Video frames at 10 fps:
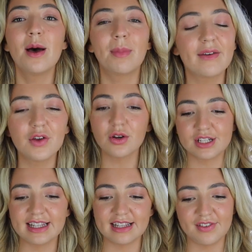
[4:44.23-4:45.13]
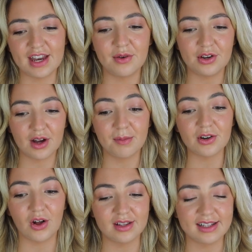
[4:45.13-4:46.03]
But if you're watching this video and you're coming
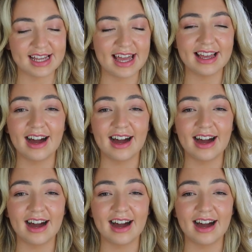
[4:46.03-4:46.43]
on holiday,